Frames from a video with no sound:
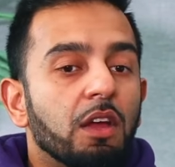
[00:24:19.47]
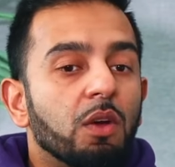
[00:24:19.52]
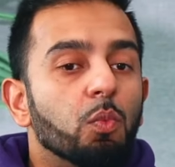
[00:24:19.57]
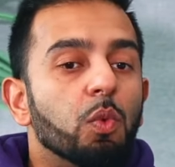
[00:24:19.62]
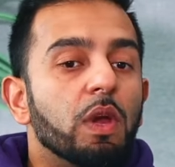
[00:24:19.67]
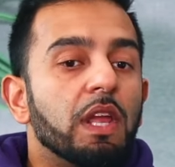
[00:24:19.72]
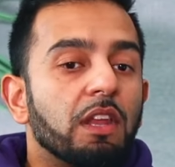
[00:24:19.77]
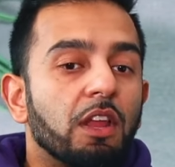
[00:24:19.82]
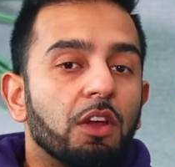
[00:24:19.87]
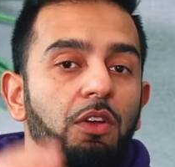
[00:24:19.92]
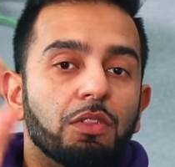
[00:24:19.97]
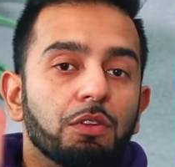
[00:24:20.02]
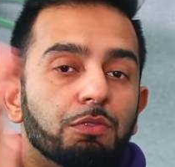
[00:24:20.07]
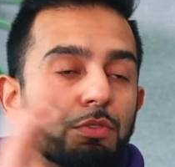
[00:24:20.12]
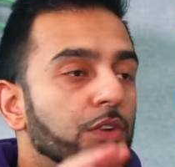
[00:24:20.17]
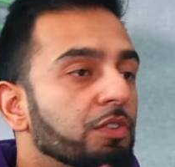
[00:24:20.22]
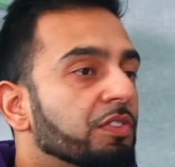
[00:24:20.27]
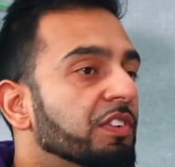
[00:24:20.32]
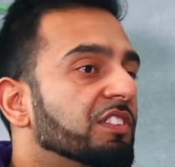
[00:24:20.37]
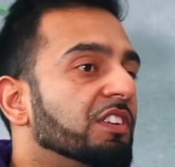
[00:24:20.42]
We know the
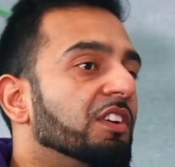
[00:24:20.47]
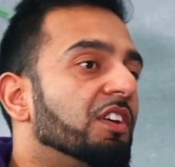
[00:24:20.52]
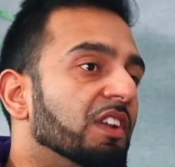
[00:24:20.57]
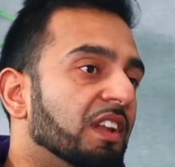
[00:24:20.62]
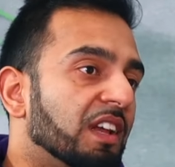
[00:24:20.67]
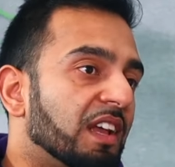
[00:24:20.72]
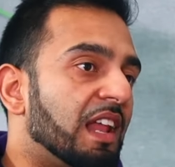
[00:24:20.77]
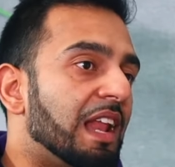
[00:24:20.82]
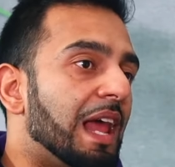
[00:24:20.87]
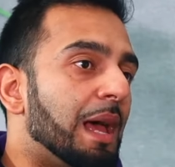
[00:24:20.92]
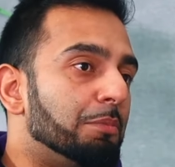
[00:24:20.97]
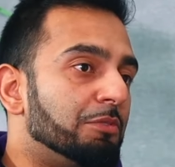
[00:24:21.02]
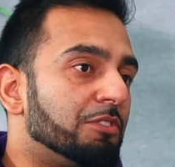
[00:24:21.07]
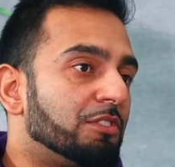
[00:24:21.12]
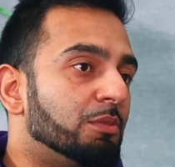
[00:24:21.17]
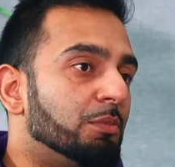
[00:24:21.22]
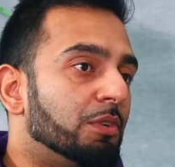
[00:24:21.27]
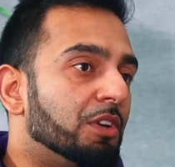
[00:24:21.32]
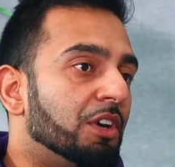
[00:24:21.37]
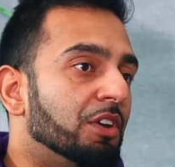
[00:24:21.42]
roof isn't going to collapse
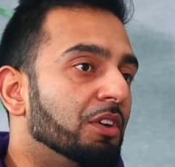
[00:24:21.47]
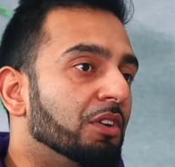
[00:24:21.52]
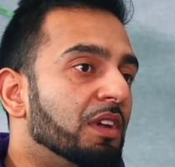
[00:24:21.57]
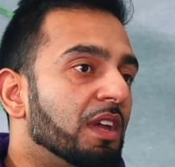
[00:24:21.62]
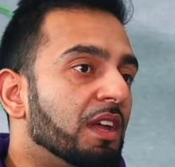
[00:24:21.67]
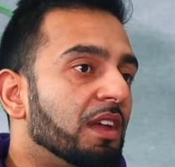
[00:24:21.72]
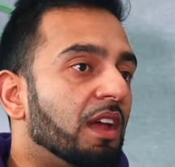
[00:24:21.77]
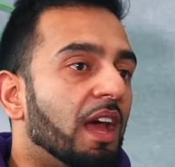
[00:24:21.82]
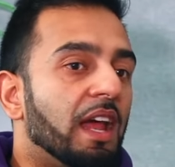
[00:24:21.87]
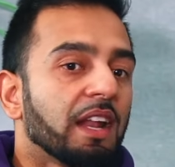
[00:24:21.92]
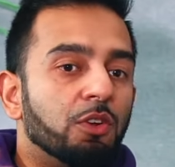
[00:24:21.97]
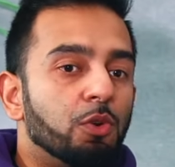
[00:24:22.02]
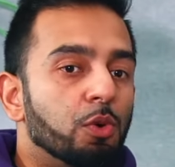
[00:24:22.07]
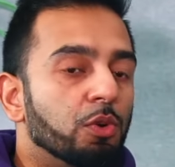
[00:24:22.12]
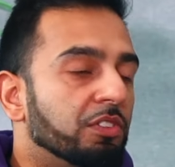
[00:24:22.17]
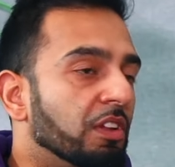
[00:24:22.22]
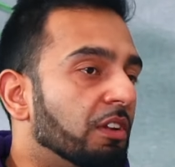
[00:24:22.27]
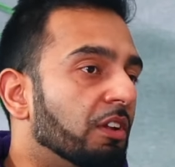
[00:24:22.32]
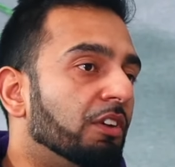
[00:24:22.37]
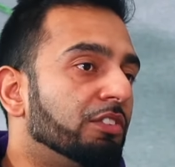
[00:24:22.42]
tomorrow and
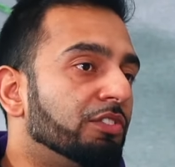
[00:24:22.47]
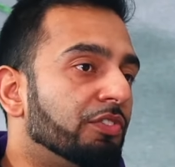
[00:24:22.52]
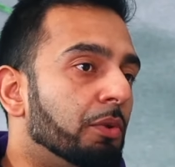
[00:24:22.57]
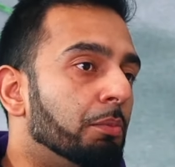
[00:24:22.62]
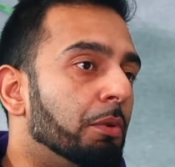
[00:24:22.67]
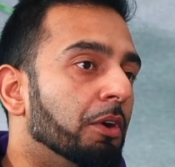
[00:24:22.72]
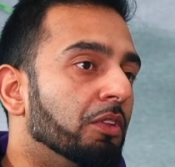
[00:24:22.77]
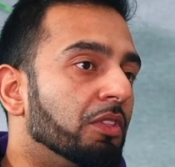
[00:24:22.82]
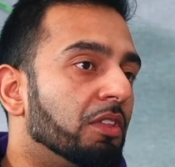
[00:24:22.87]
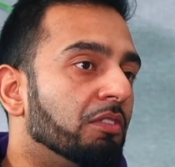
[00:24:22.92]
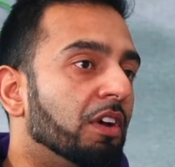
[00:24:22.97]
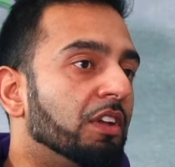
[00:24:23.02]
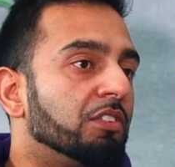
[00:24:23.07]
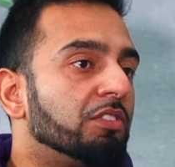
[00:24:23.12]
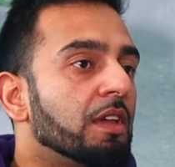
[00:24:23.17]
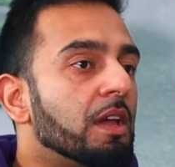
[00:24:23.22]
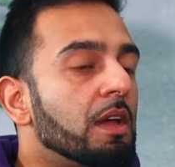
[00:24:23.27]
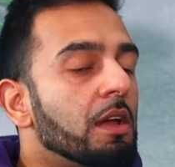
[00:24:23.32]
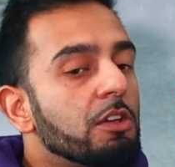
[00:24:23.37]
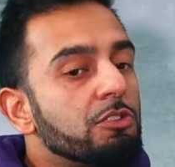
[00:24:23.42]
cause a loss for both of us.
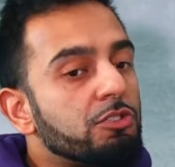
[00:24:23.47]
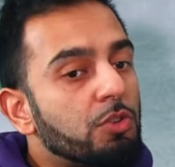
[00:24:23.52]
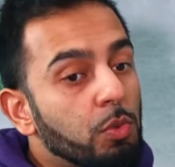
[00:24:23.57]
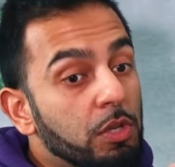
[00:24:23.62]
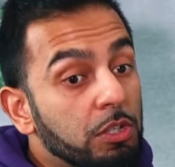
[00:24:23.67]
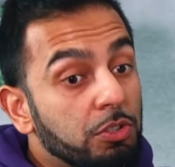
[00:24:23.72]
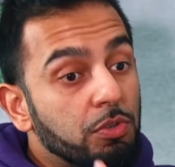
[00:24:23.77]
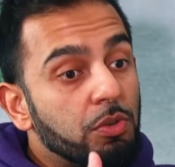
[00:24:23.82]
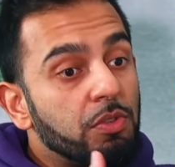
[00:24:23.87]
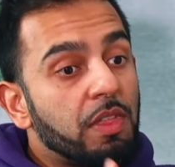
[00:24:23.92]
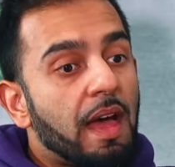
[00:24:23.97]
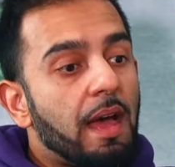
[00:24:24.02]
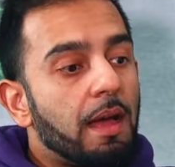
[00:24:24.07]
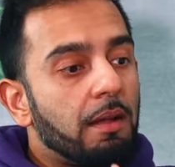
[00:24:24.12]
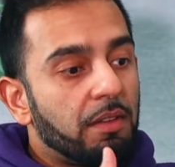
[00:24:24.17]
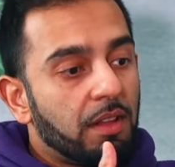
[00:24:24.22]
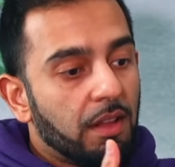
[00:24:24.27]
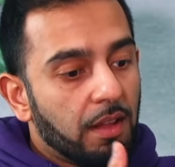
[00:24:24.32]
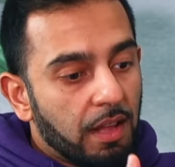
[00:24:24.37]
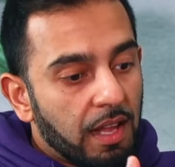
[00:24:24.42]
So we'll do that
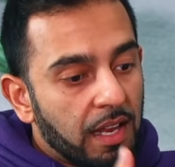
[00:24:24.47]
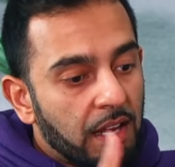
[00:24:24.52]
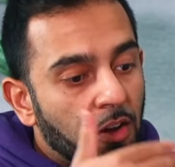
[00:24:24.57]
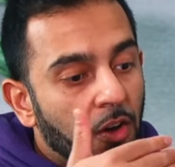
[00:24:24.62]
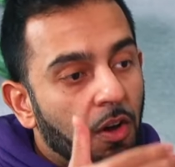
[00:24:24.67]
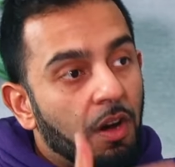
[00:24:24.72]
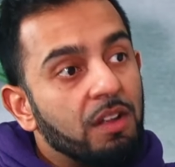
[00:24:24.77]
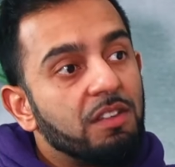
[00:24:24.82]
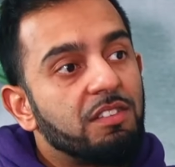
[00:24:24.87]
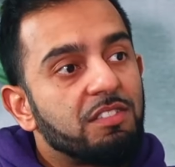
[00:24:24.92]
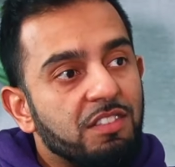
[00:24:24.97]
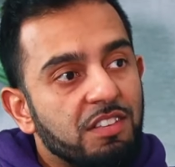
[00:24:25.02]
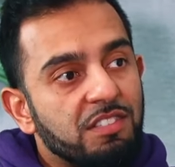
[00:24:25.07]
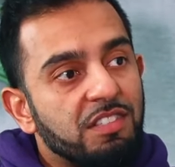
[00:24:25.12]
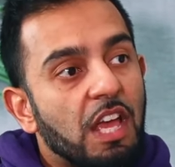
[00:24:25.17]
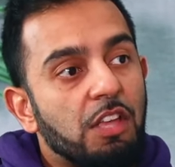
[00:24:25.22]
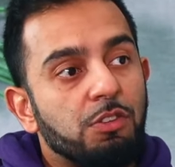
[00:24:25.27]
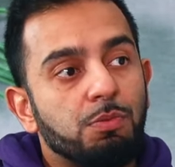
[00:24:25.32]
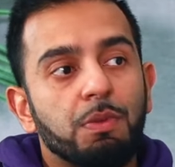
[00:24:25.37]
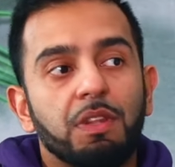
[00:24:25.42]
enhanced
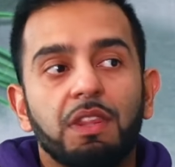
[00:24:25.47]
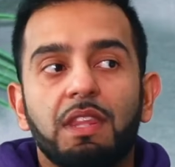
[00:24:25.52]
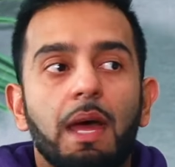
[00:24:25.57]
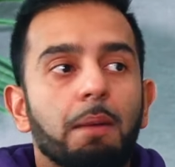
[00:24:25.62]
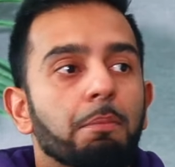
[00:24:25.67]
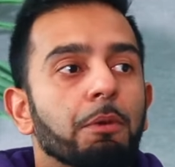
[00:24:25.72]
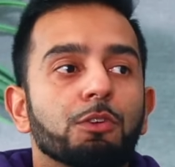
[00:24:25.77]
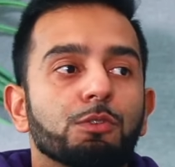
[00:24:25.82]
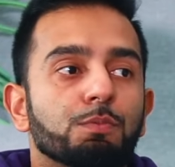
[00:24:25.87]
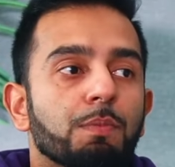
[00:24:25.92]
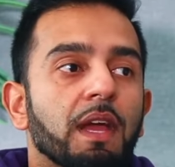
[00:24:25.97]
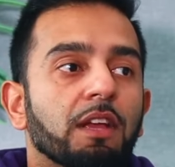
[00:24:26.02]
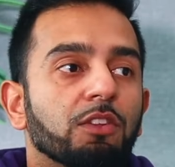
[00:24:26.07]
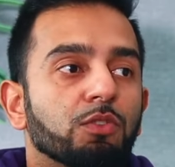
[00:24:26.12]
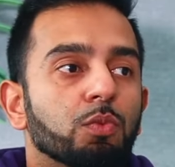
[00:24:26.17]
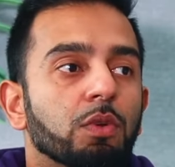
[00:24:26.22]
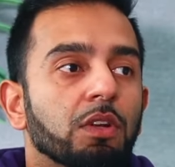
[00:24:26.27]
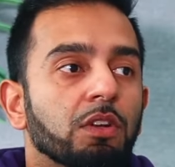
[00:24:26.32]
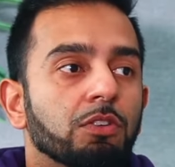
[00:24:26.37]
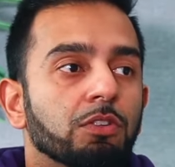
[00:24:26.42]
assessment that most
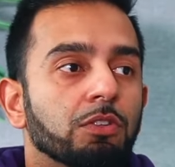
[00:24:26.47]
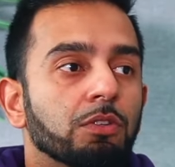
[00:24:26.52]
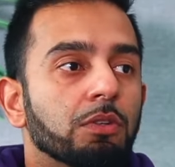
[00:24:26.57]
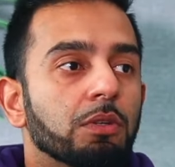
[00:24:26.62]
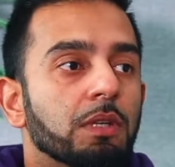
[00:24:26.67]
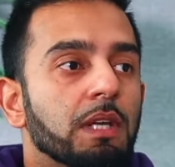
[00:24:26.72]
banks wouldn't do.